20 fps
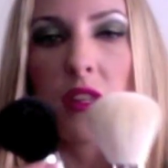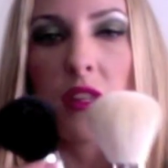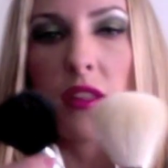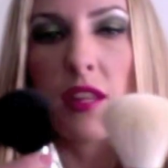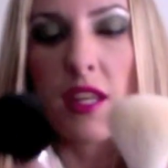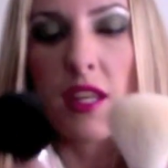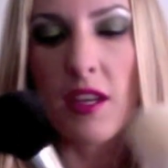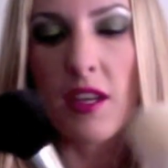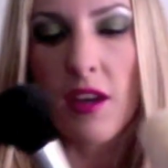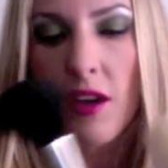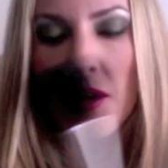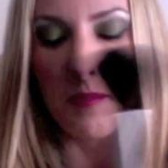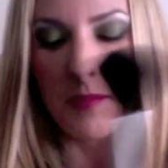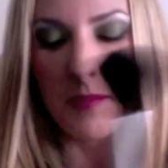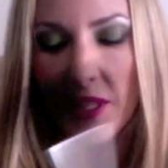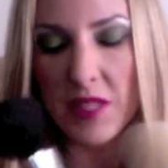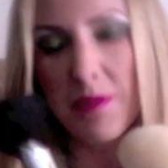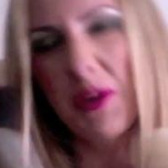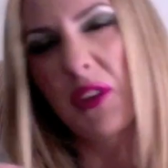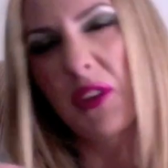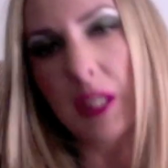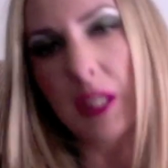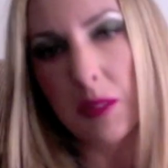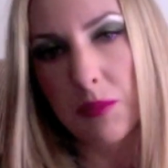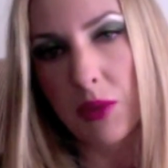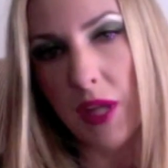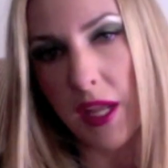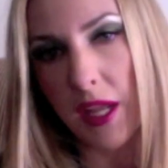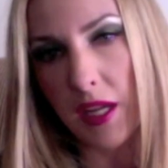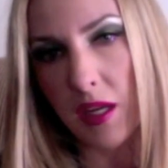the, that's my only
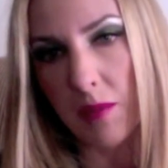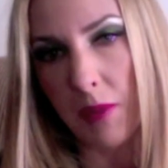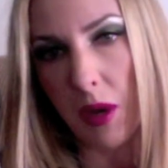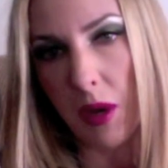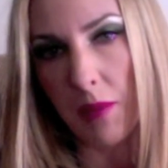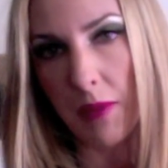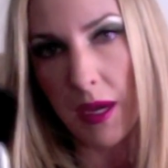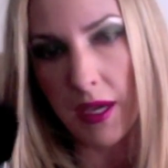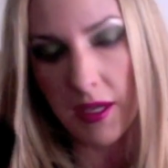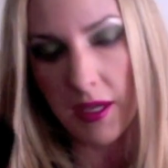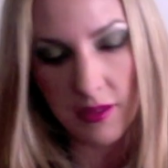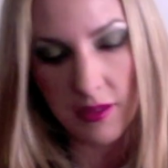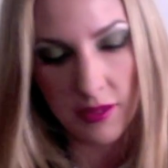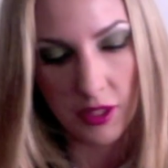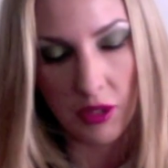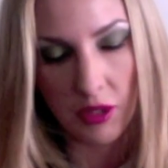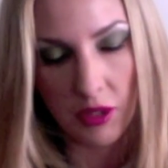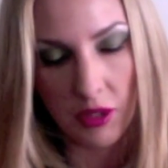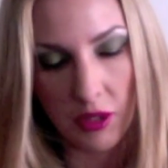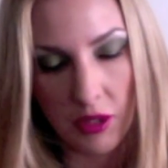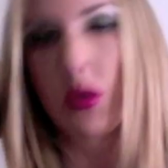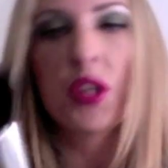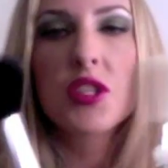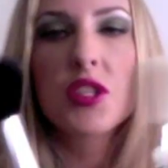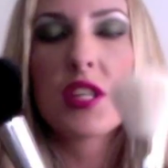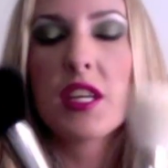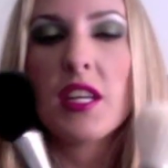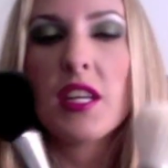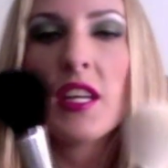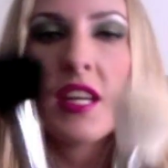complaint about the Crown brush
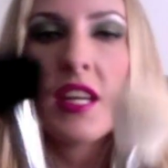set.